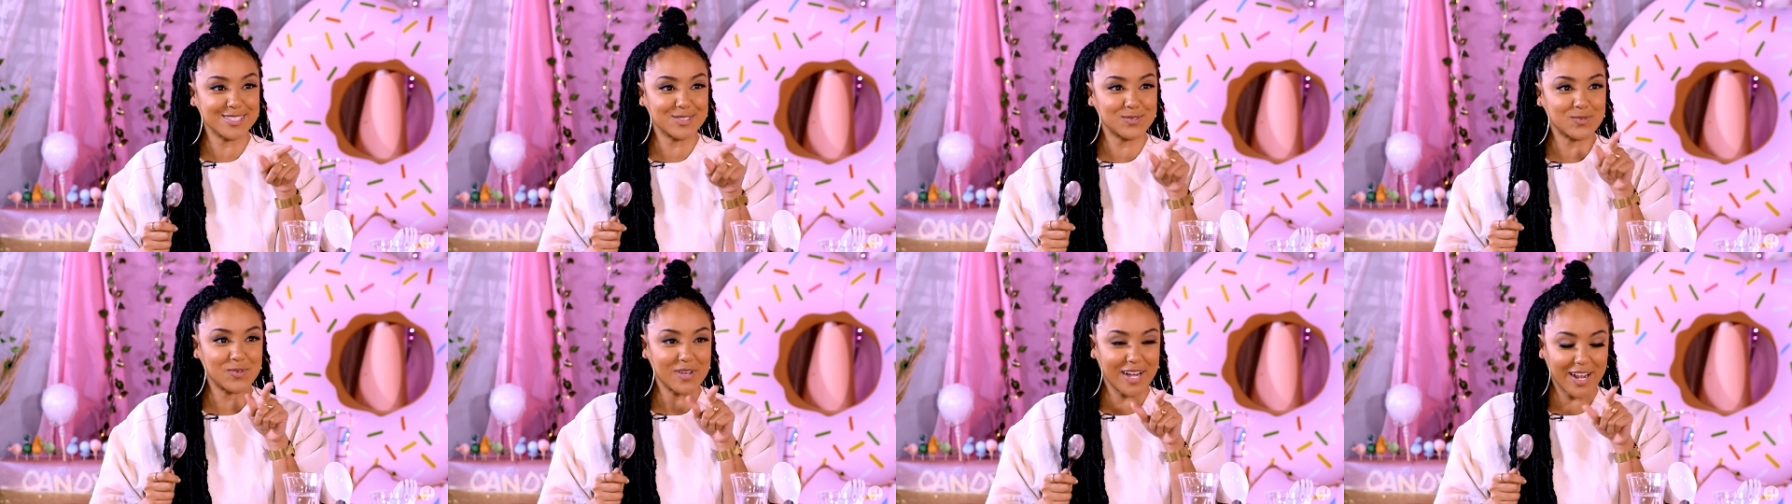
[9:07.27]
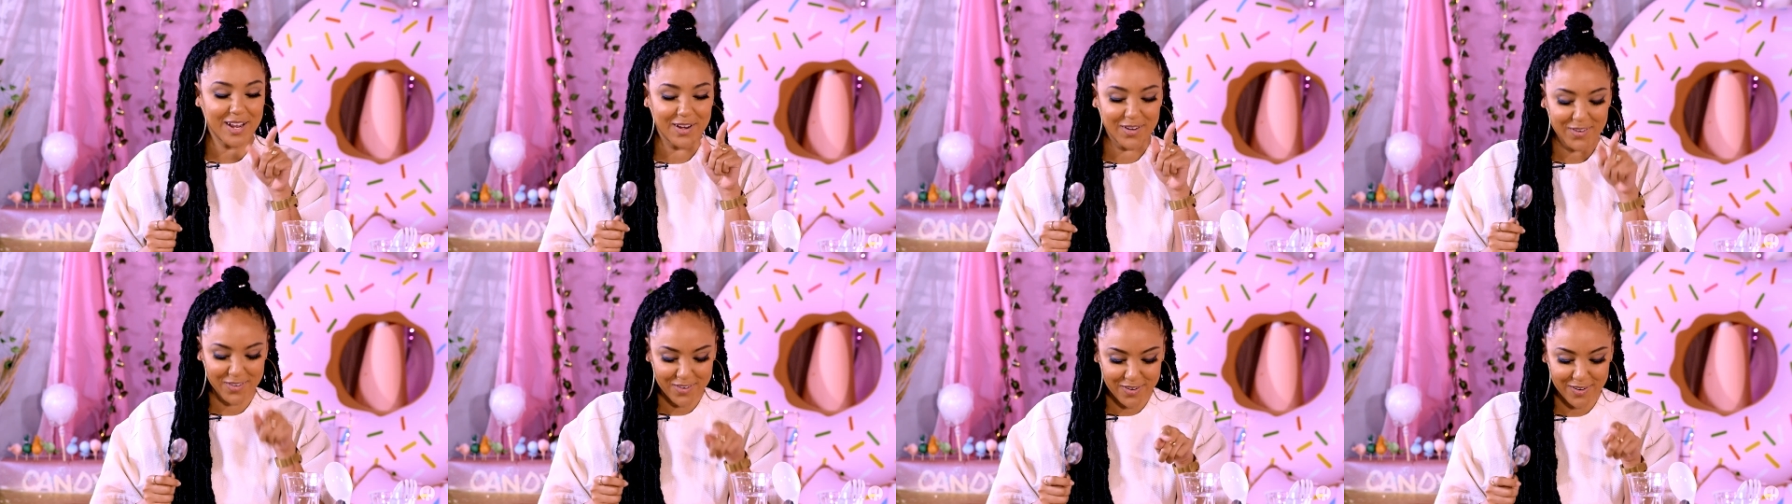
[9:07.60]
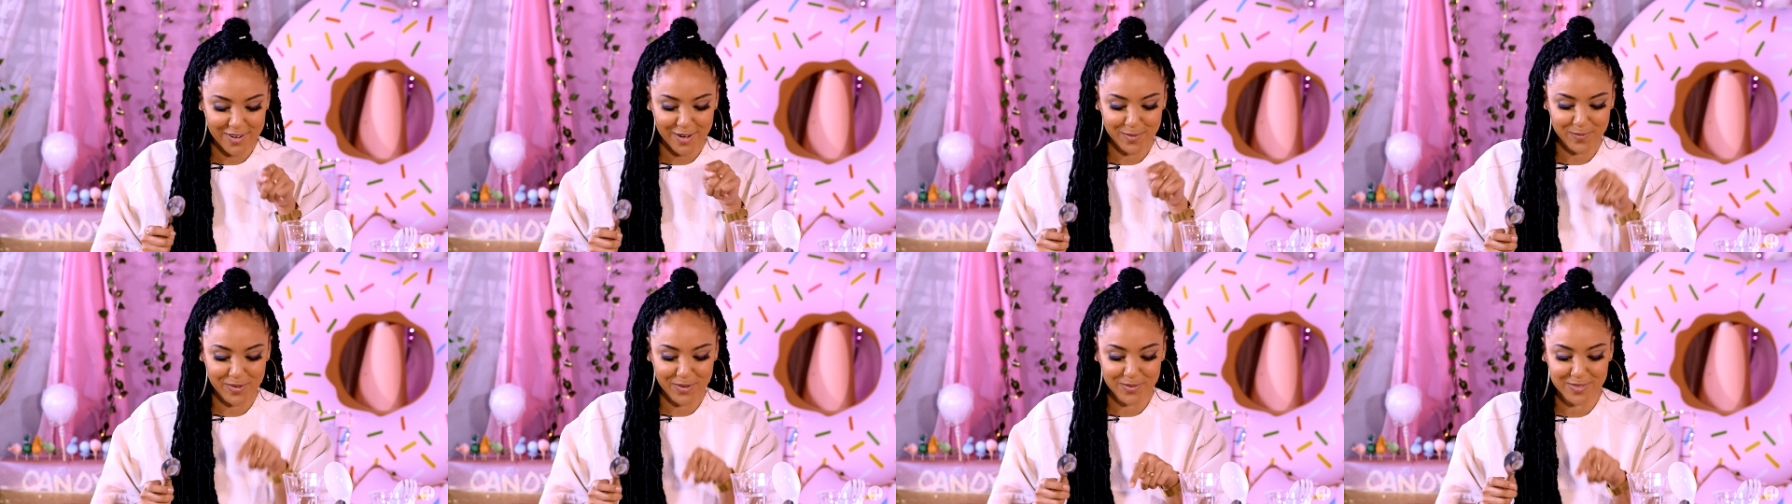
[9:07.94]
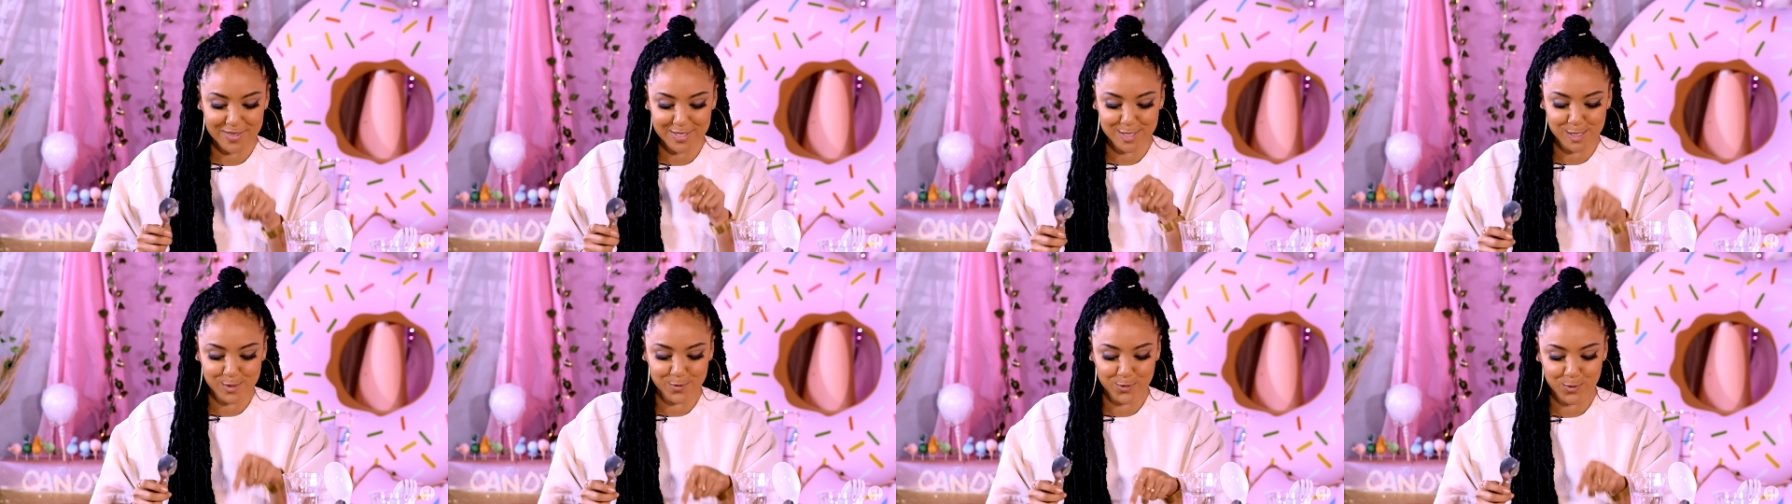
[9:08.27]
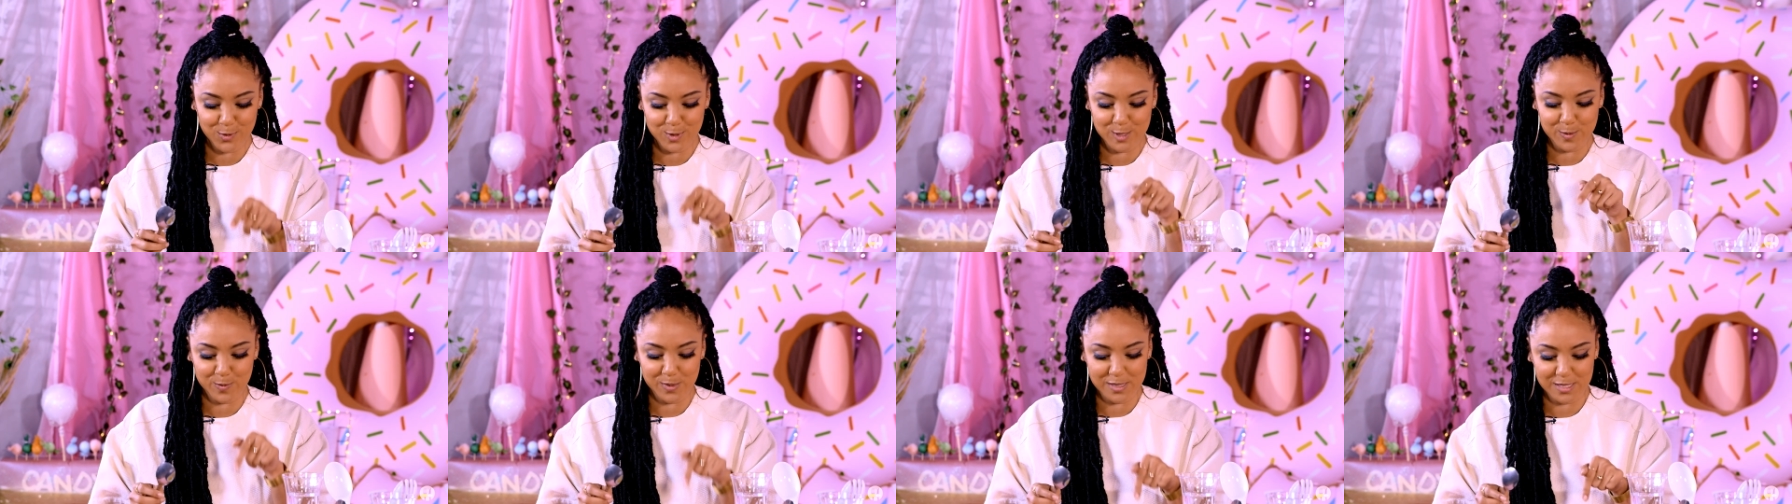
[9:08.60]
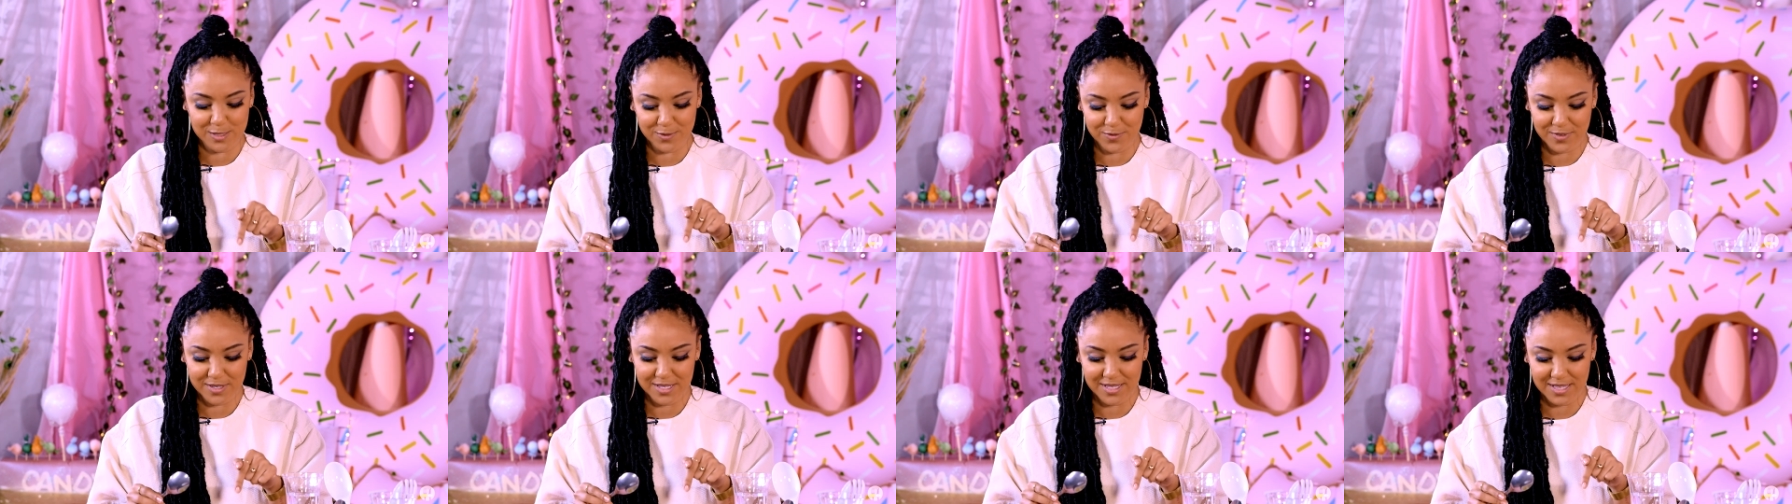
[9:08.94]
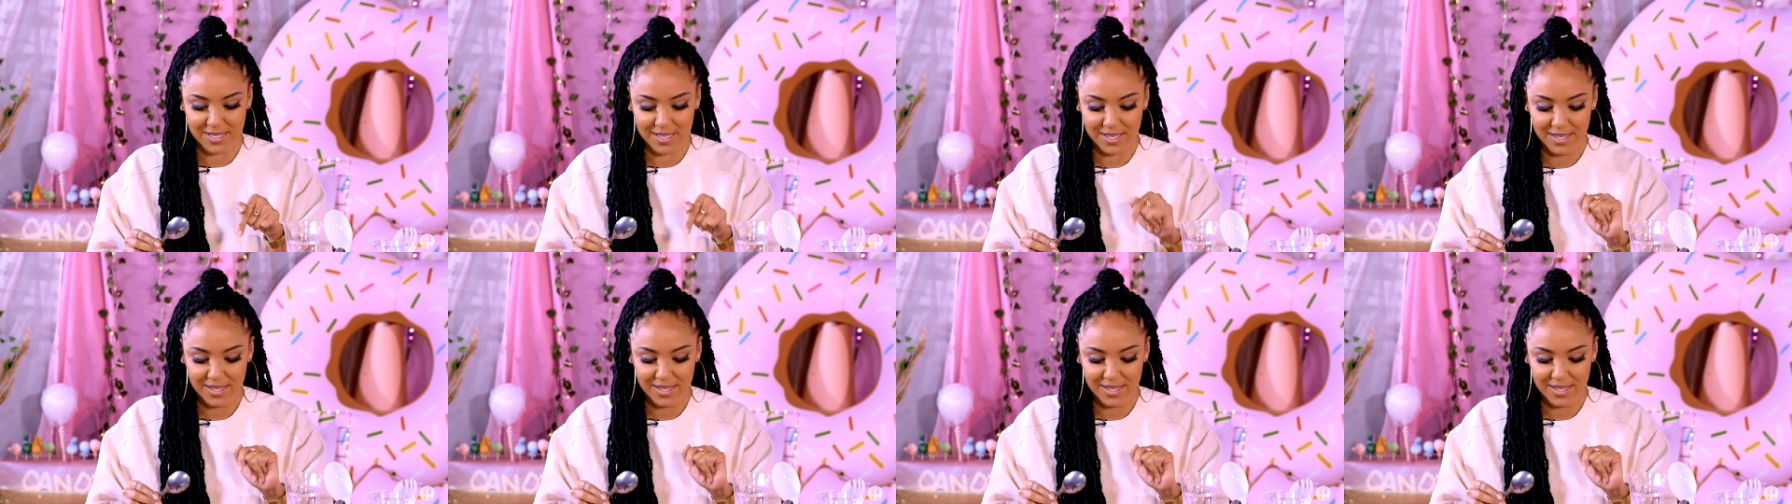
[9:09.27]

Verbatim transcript: what I heard about this food specifically.